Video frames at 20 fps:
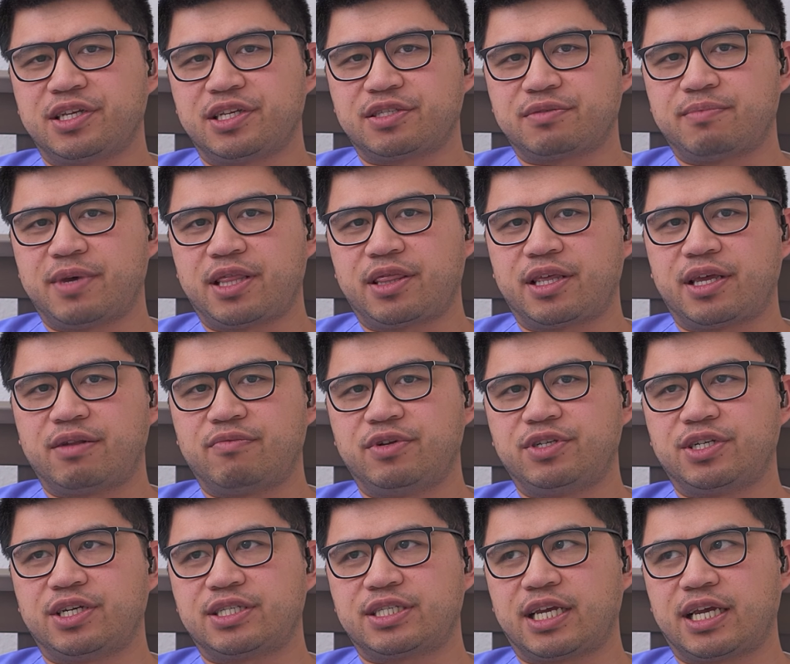this method,
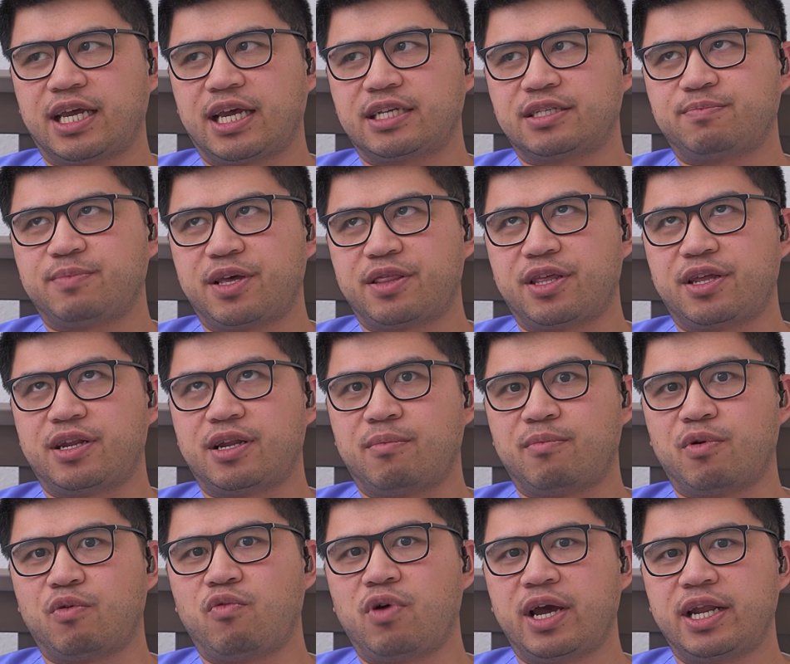which is I guess method
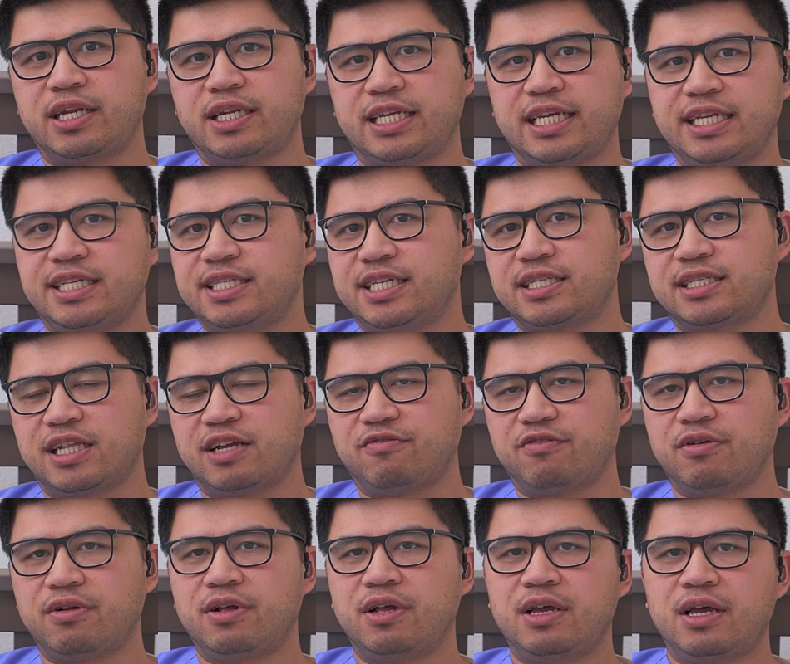number one, easiest
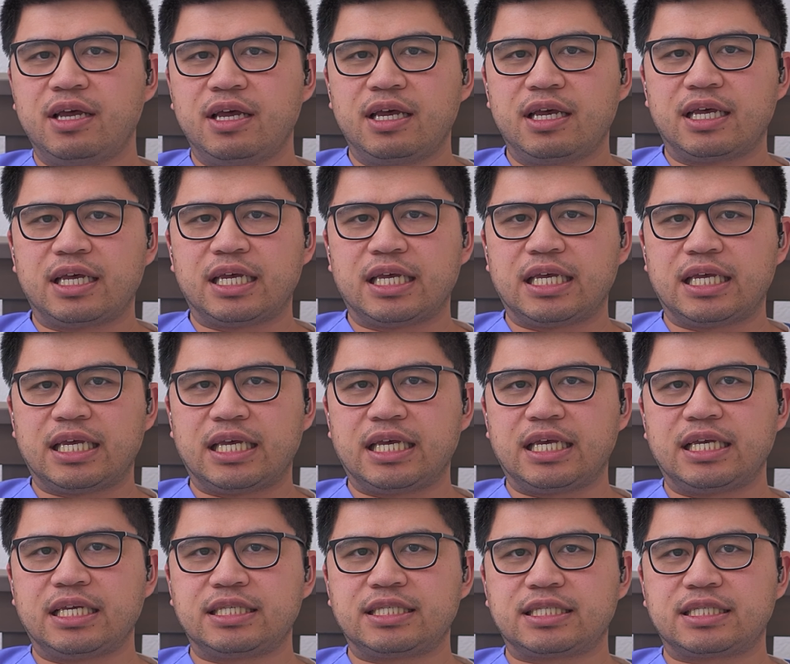level,
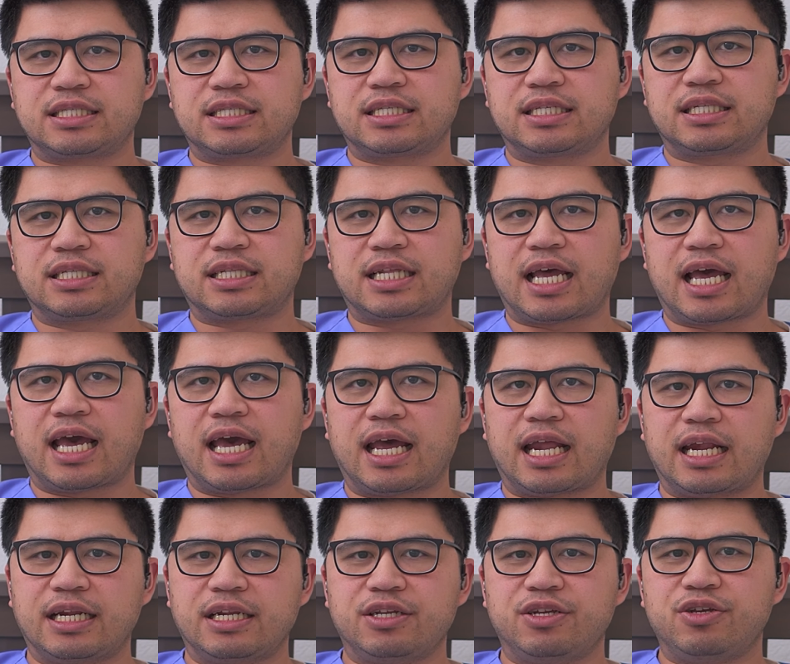is
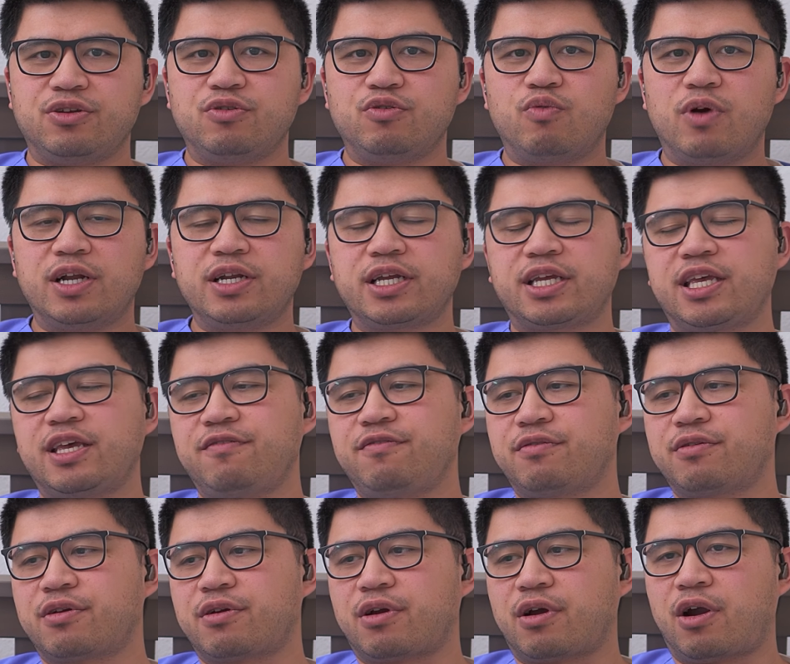that you want to give
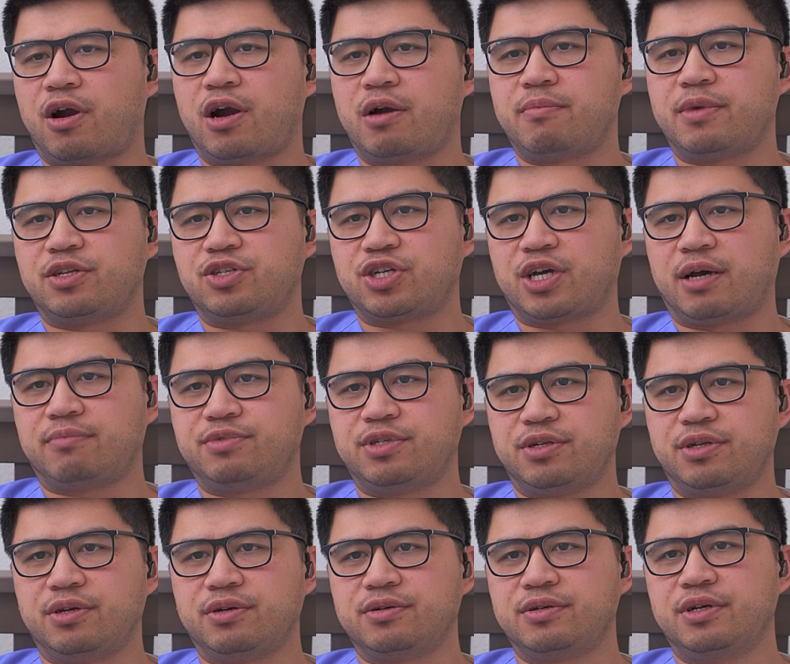your arm a job to
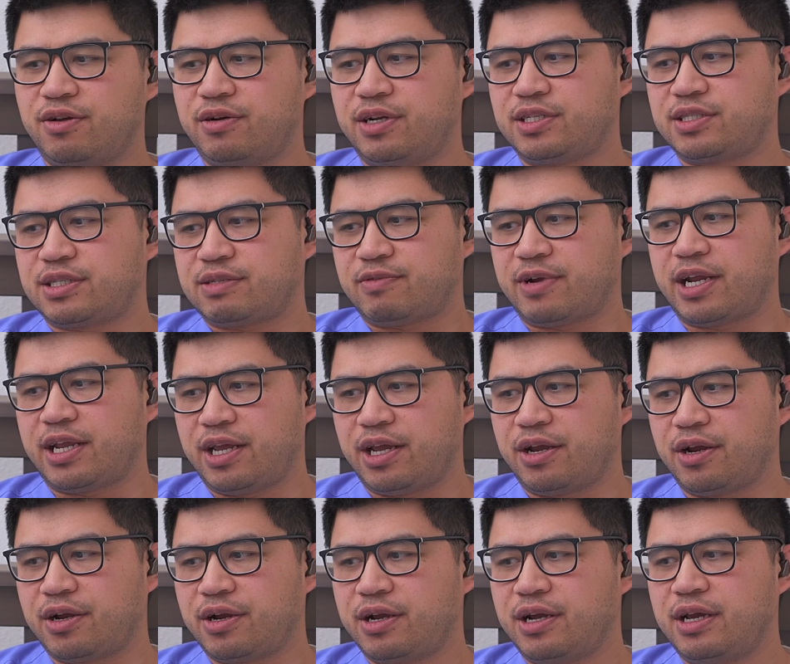do. Notice right
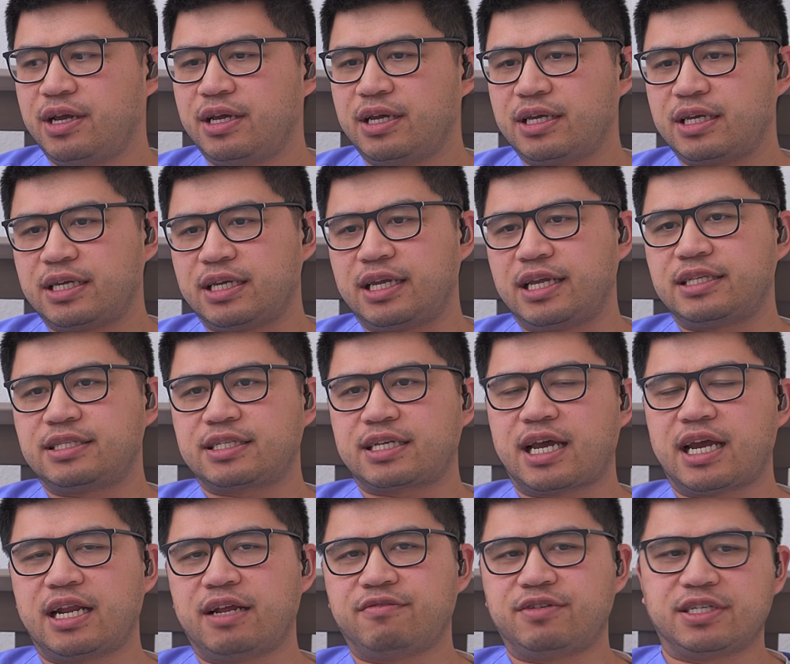here, it's
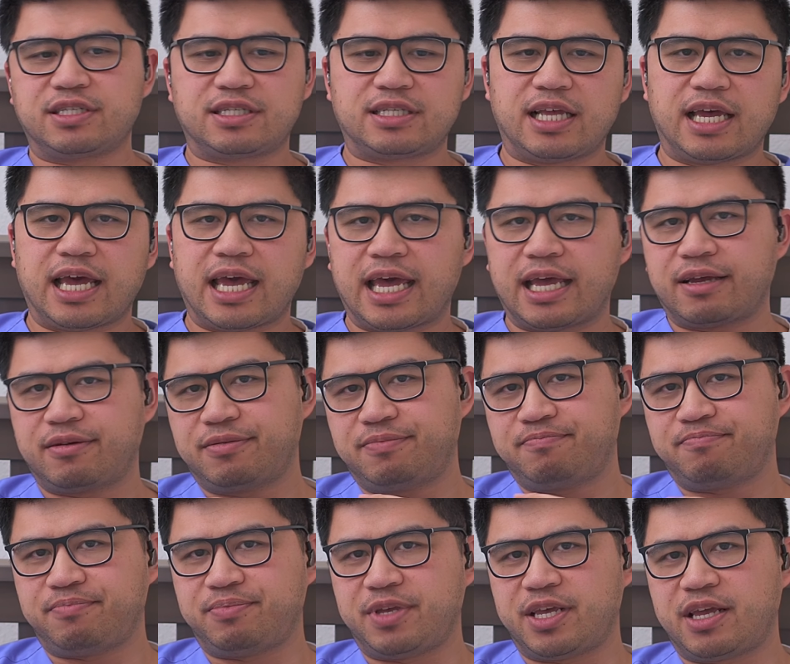kind of just like
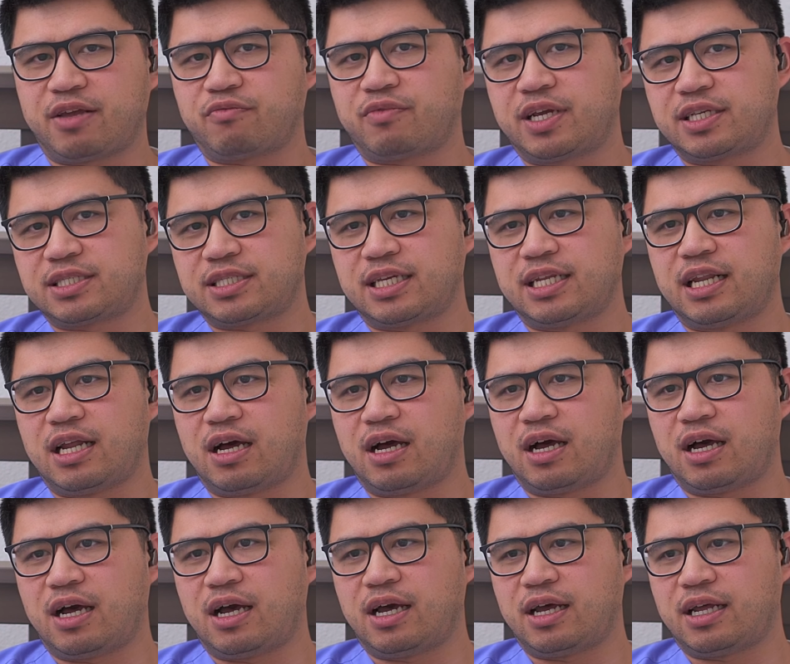being rested
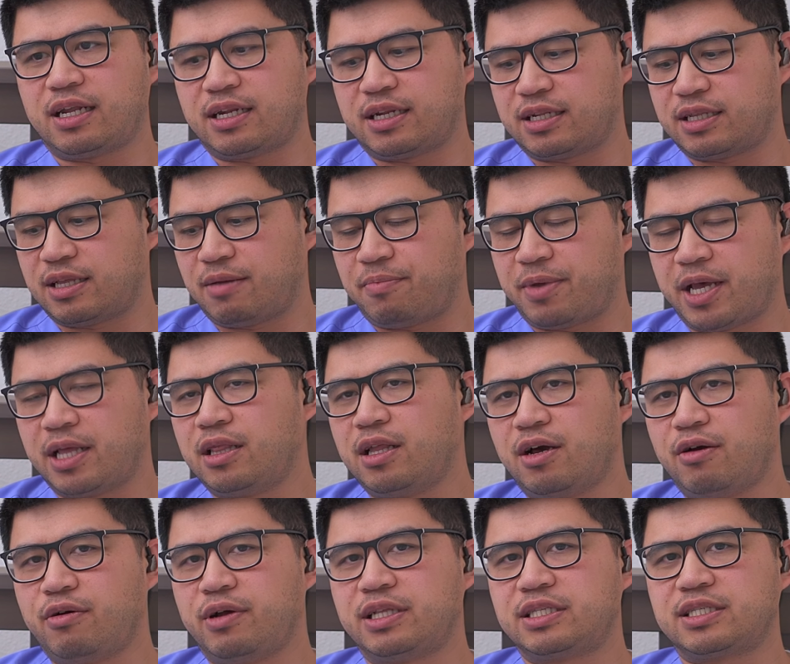on the
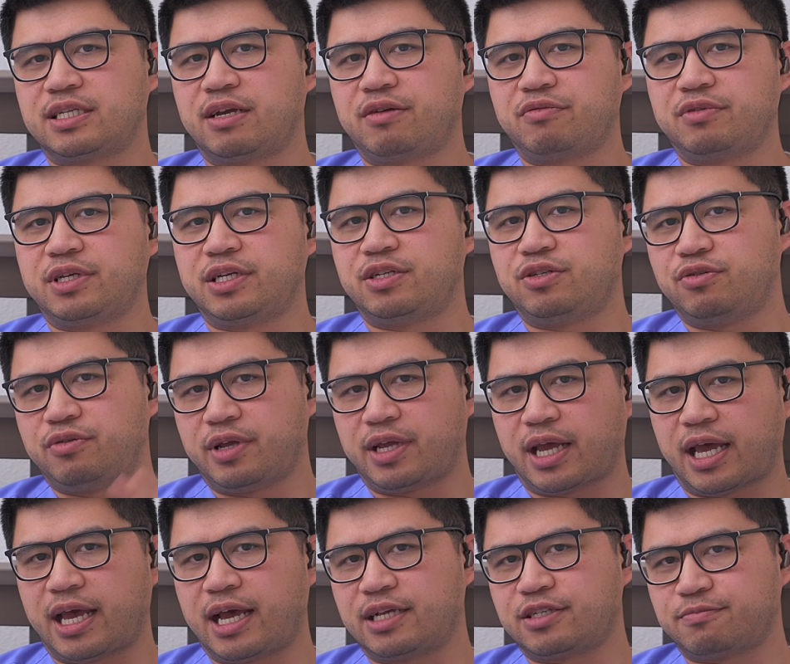pillow. It's not really doing
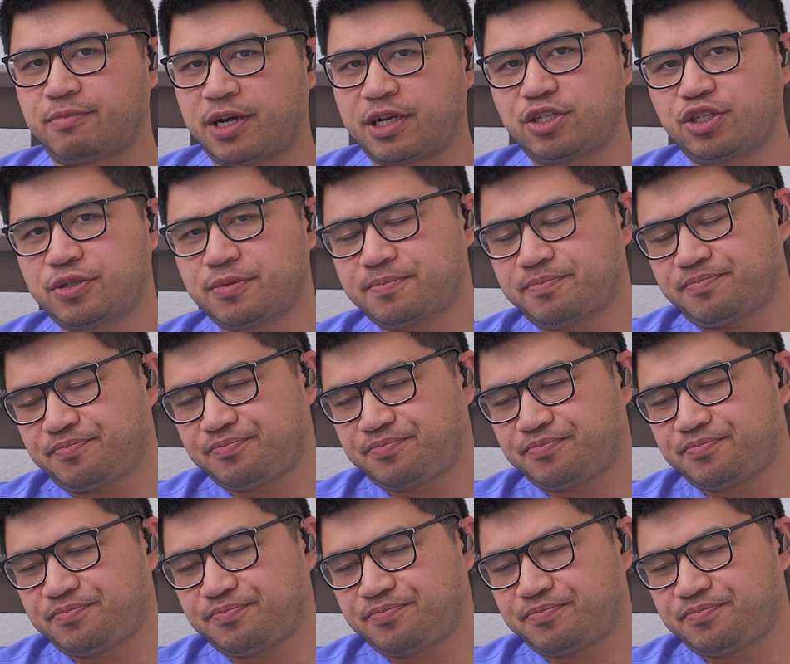as much.